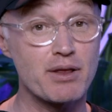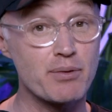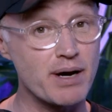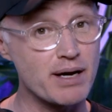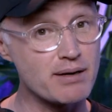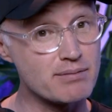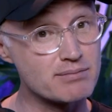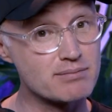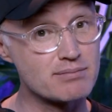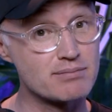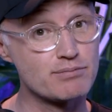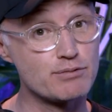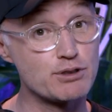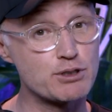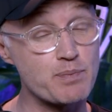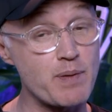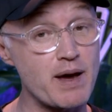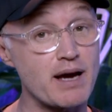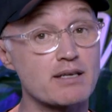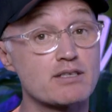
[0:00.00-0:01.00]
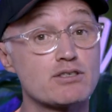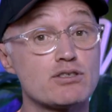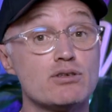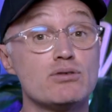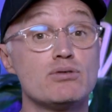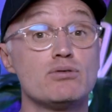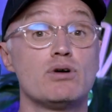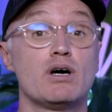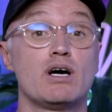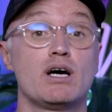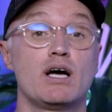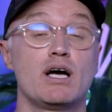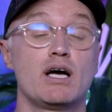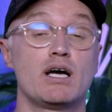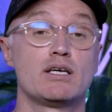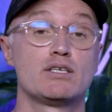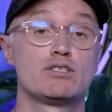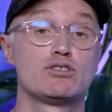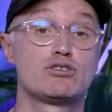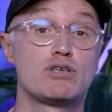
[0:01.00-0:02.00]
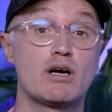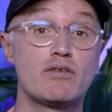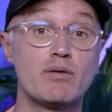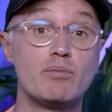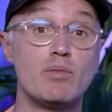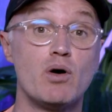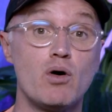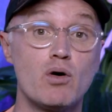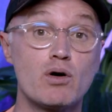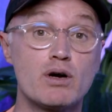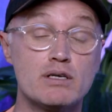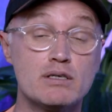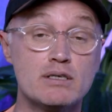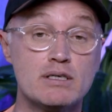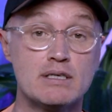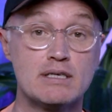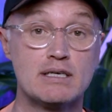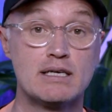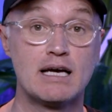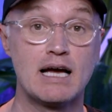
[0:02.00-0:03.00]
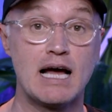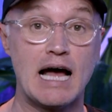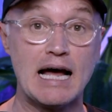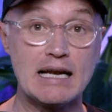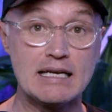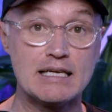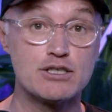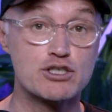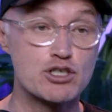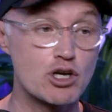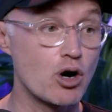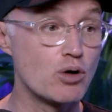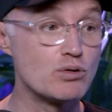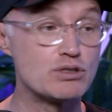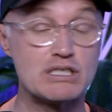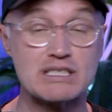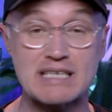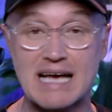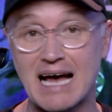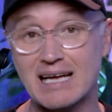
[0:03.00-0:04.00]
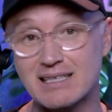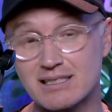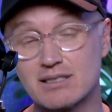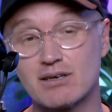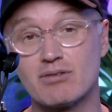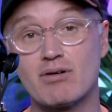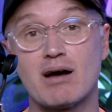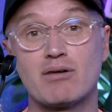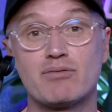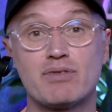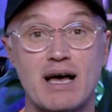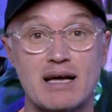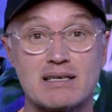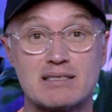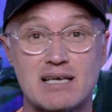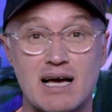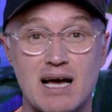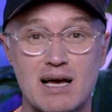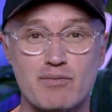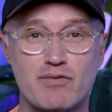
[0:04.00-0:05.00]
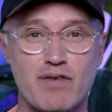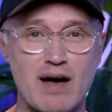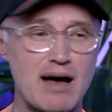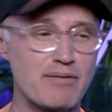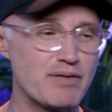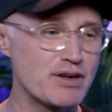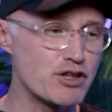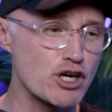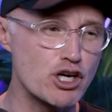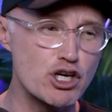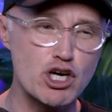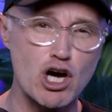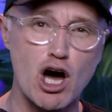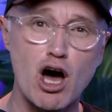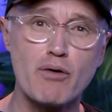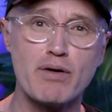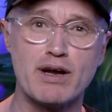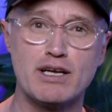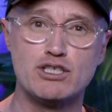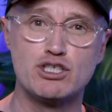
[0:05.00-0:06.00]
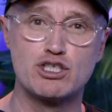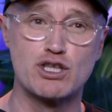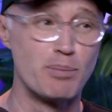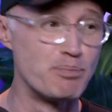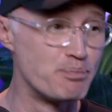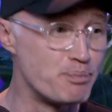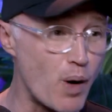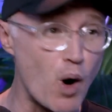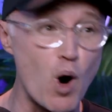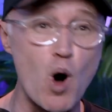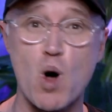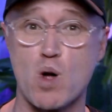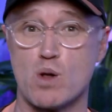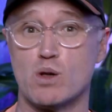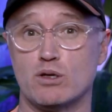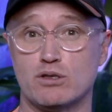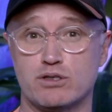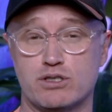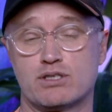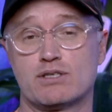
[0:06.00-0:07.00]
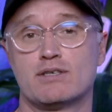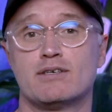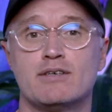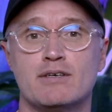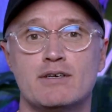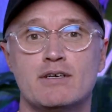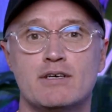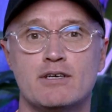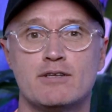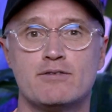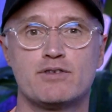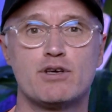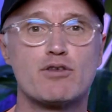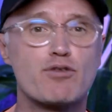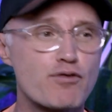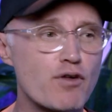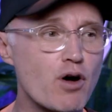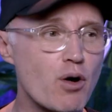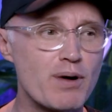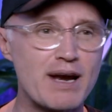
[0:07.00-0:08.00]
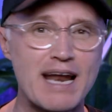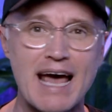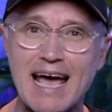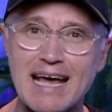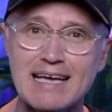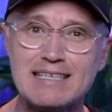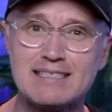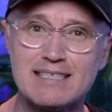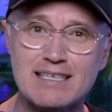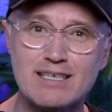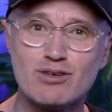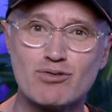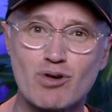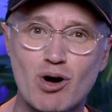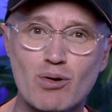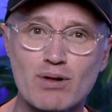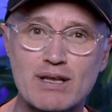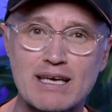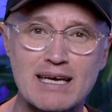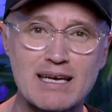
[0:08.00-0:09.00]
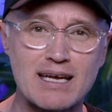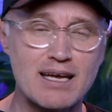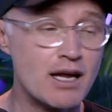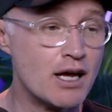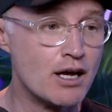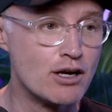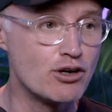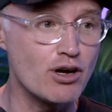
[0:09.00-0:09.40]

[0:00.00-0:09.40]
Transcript: by the way, respect to Trevor Morgan and his coaches at and around that time for having the courage, the balls, to throw an 18-year-old kid in,